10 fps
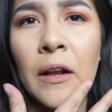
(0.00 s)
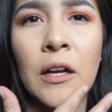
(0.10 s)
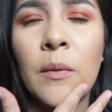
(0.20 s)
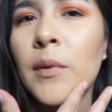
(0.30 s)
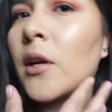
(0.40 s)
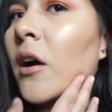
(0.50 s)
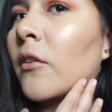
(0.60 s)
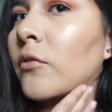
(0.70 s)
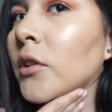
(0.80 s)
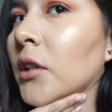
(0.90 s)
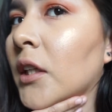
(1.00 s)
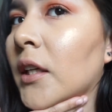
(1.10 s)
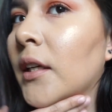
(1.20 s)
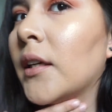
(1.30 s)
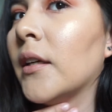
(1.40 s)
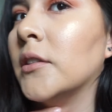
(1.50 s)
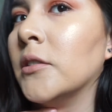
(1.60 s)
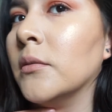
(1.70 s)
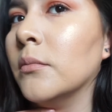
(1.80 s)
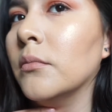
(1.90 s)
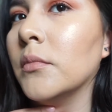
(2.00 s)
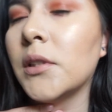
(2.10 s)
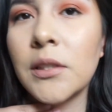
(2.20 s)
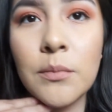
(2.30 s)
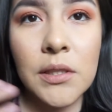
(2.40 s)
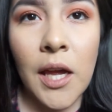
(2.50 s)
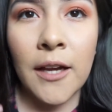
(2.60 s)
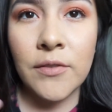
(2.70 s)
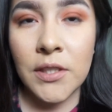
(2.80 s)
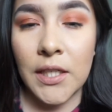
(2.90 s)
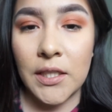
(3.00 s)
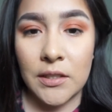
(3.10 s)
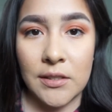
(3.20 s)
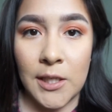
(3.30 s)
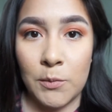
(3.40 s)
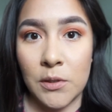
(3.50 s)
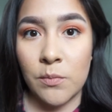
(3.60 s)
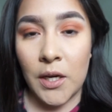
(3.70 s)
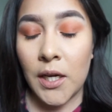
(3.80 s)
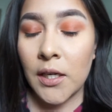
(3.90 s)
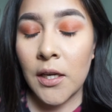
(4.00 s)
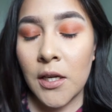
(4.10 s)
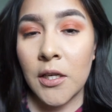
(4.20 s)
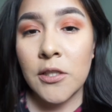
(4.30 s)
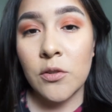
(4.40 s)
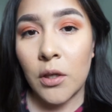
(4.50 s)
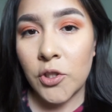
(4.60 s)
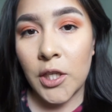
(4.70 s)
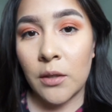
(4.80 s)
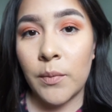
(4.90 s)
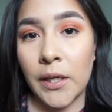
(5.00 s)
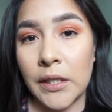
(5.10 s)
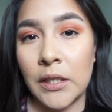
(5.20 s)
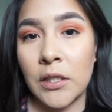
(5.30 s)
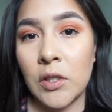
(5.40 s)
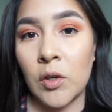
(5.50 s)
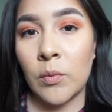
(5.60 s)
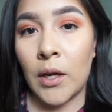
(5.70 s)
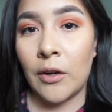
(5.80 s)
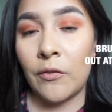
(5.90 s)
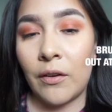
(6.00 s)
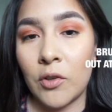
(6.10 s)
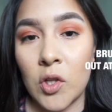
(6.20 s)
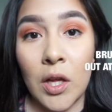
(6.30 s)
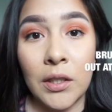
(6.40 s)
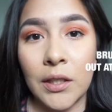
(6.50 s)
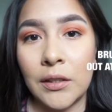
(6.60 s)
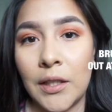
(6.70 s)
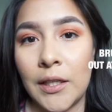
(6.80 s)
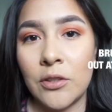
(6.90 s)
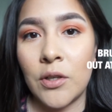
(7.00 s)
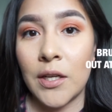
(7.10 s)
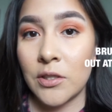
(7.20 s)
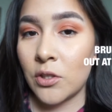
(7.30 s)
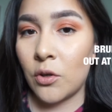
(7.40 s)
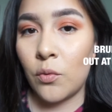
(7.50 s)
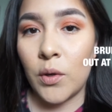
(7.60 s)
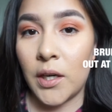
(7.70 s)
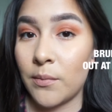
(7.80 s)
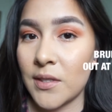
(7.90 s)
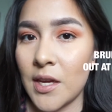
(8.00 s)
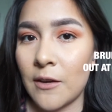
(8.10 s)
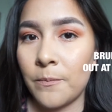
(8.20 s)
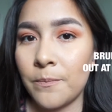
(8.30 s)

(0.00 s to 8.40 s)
coming off really. It seems to have stayed in the same spot, so I'll check back in around 5 o'clock and let you guys know what I'm seeing.